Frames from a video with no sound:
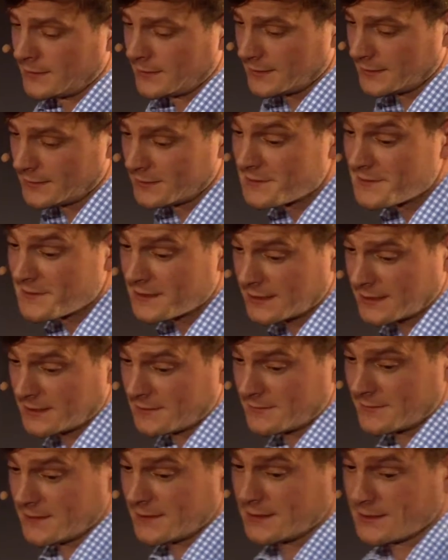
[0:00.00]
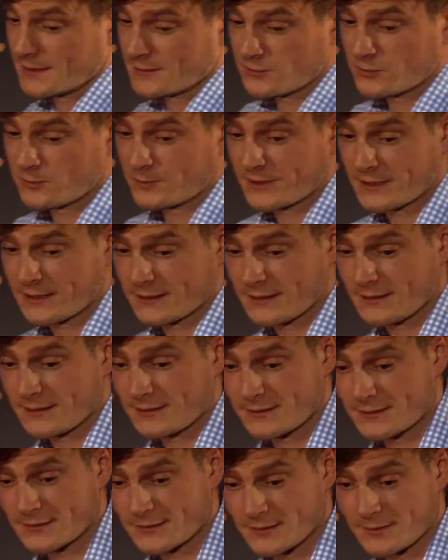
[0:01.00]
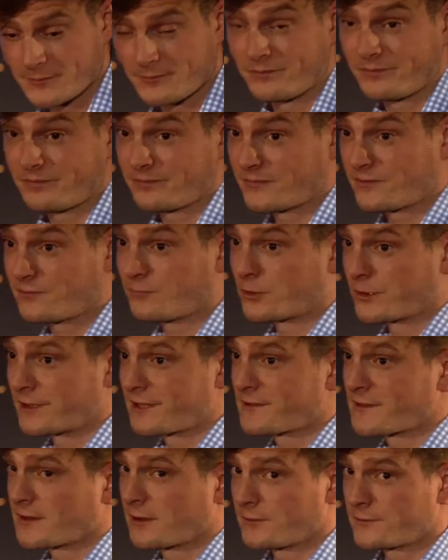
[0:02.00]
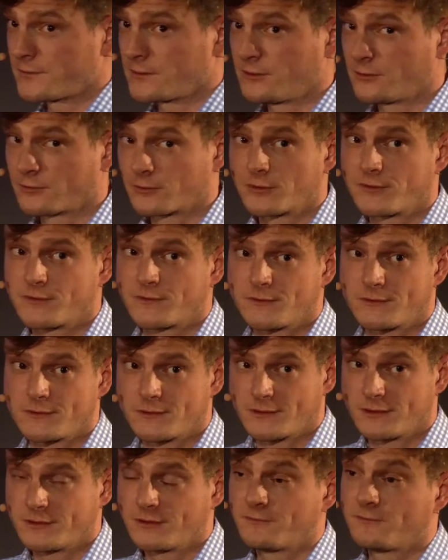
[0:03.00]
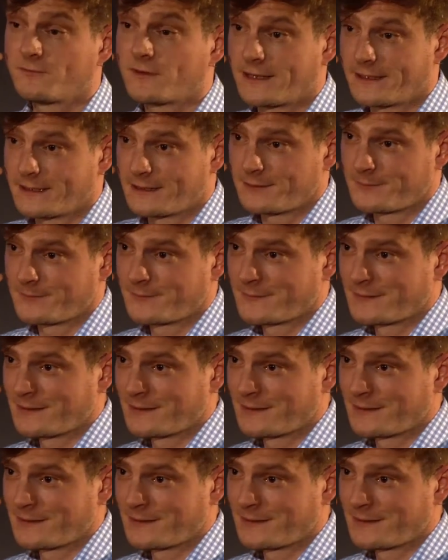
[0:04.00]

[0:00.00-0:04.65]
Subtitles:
And in the end, they had to pay 40,000 euros fine.